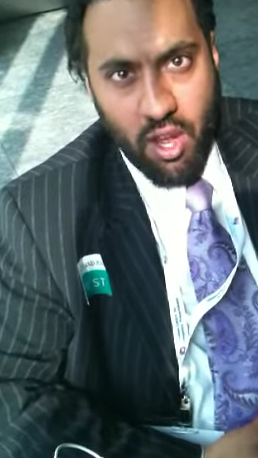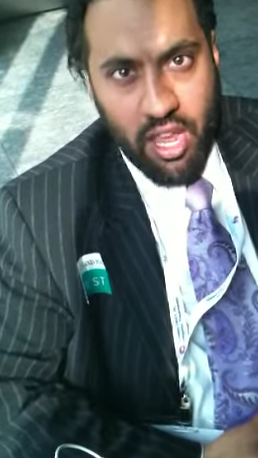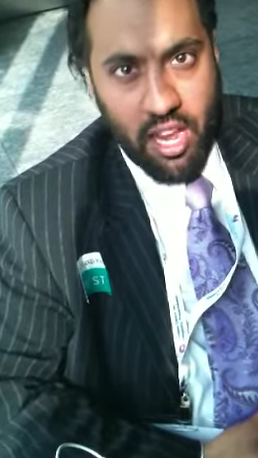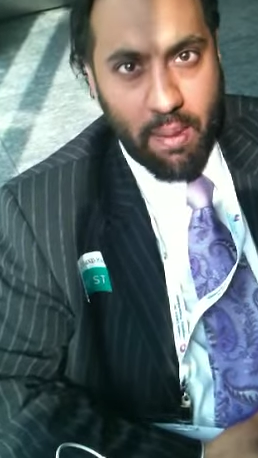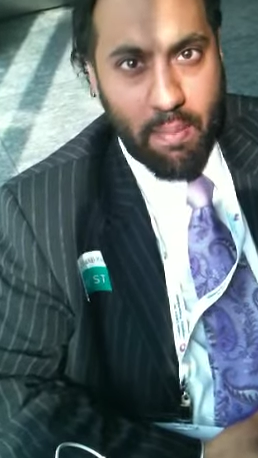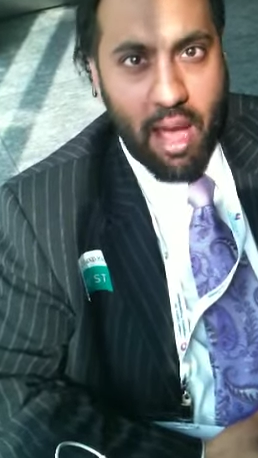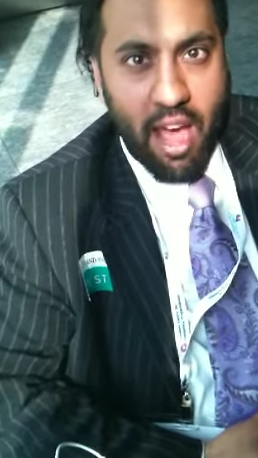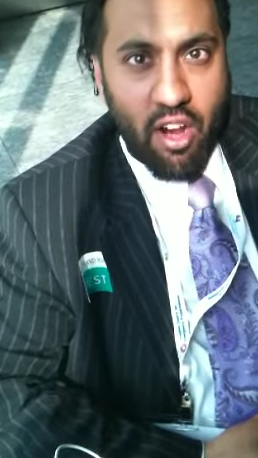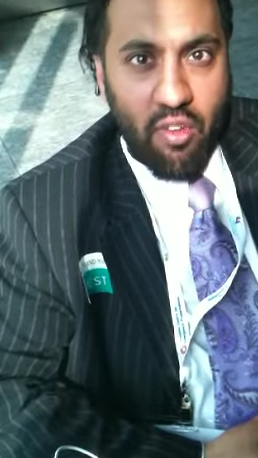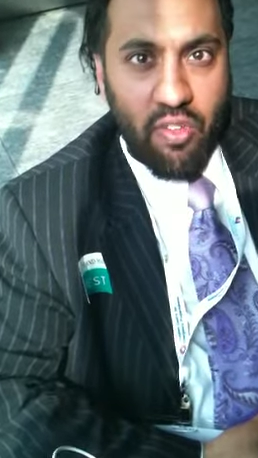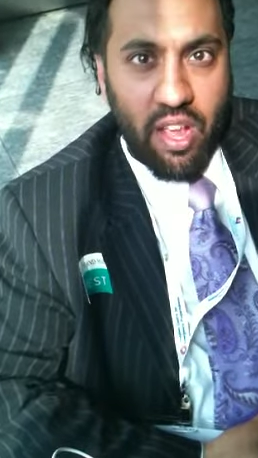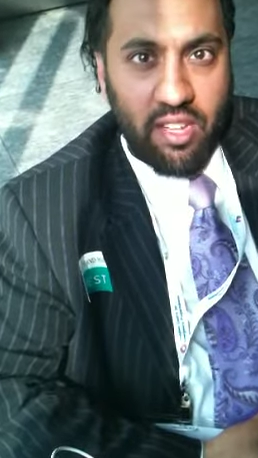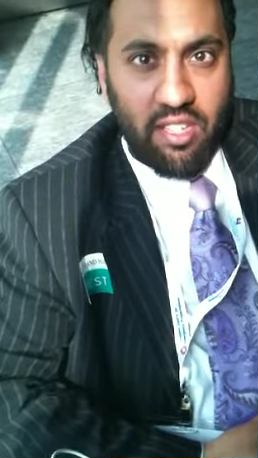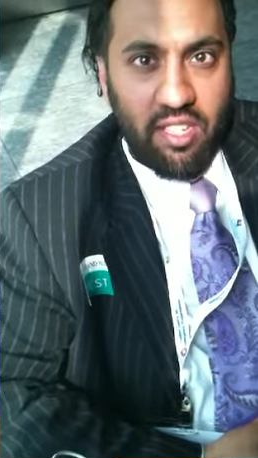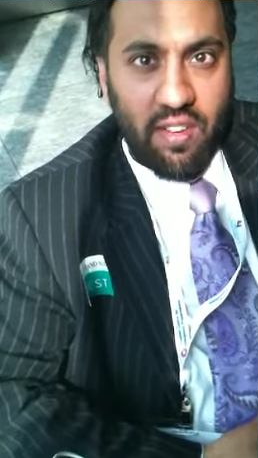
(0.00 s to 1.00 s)
in a manner
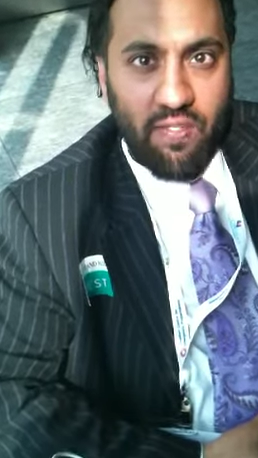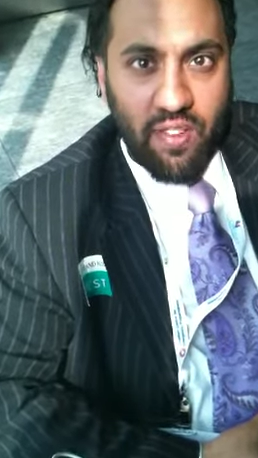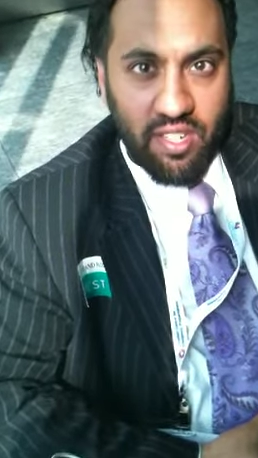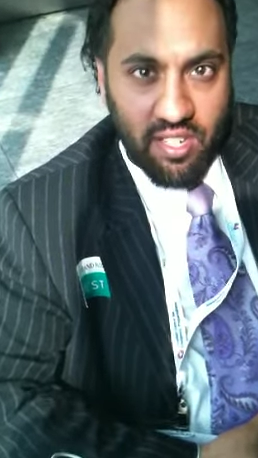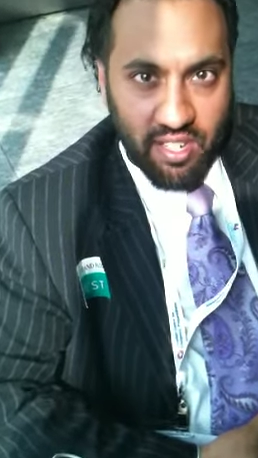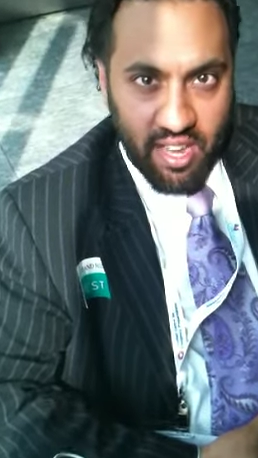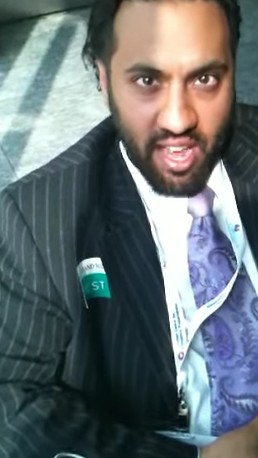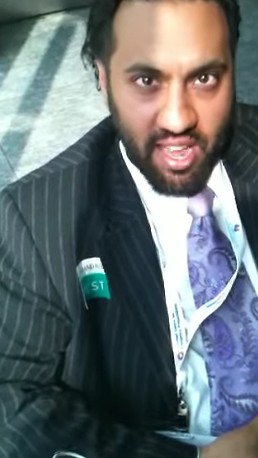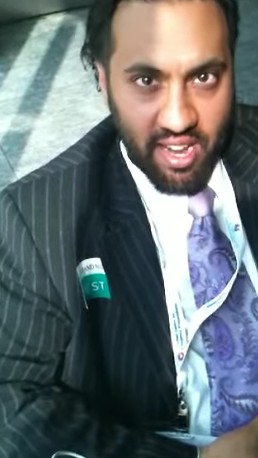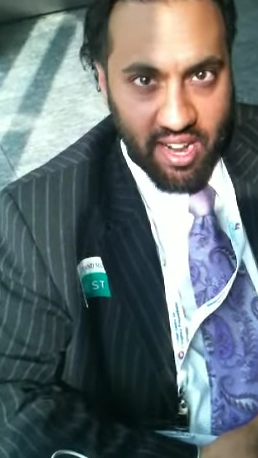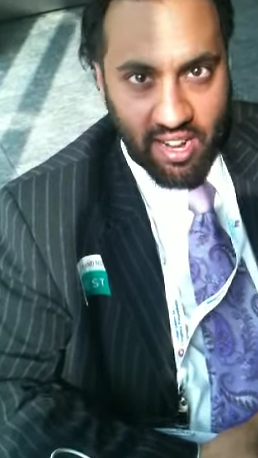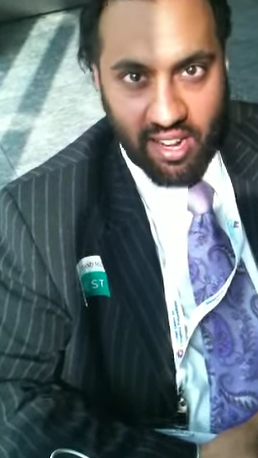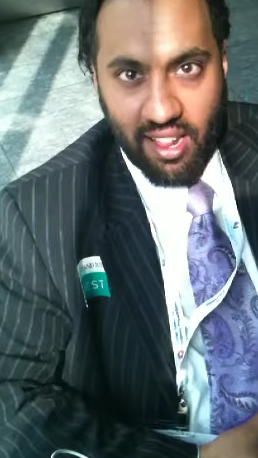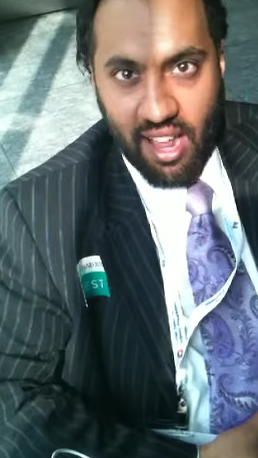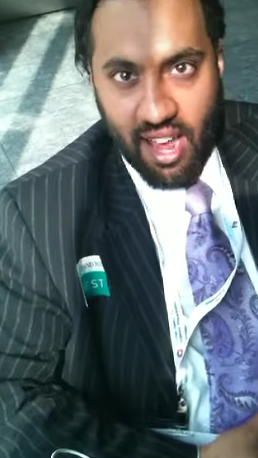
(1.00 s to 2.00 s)
that's sophisticated
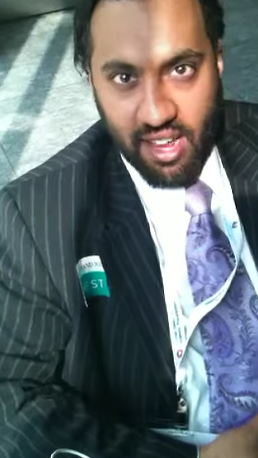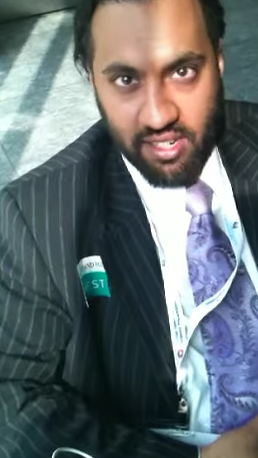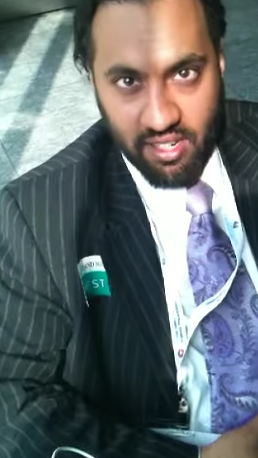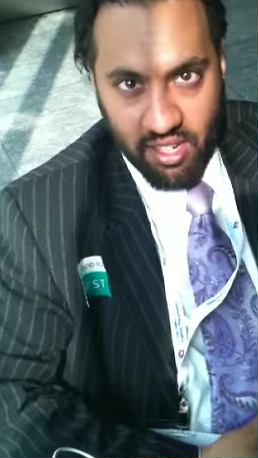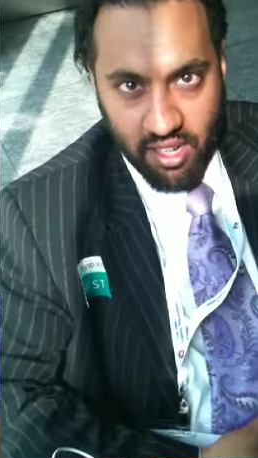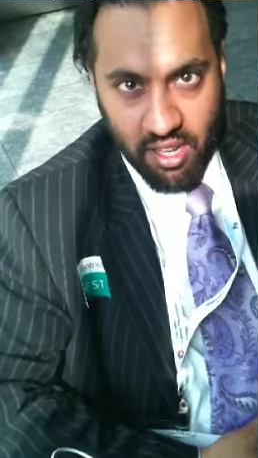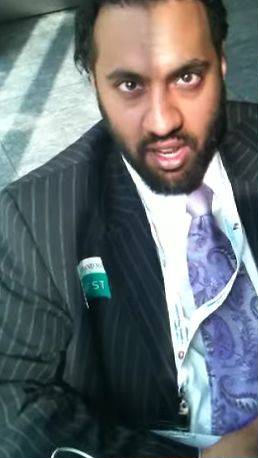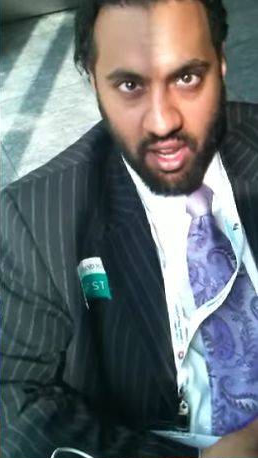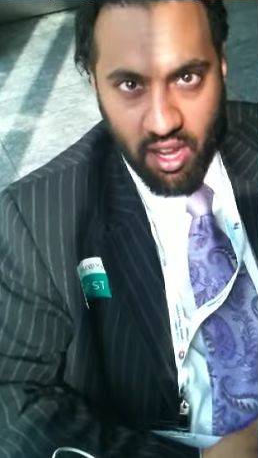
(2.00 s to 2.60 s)
and classy.